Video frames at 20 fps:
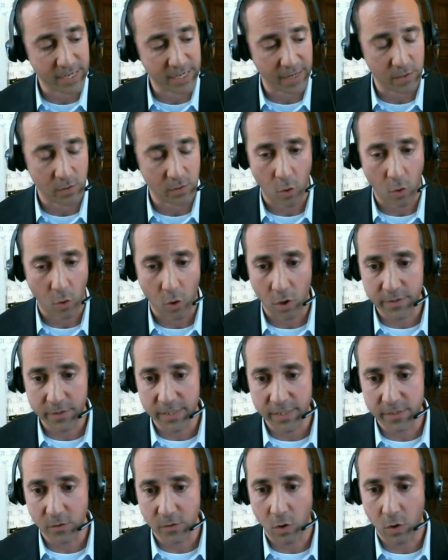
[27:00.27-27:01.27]
getting all
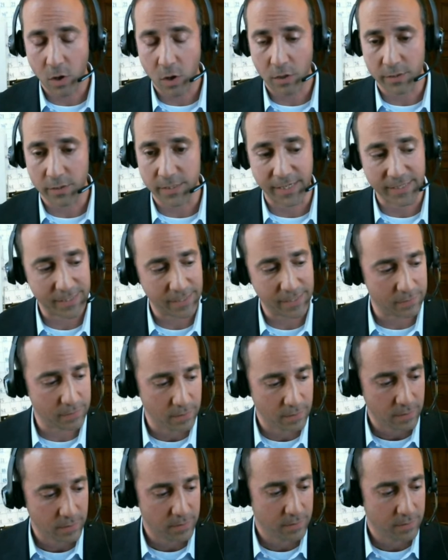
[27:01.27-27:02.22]
these calls and I said,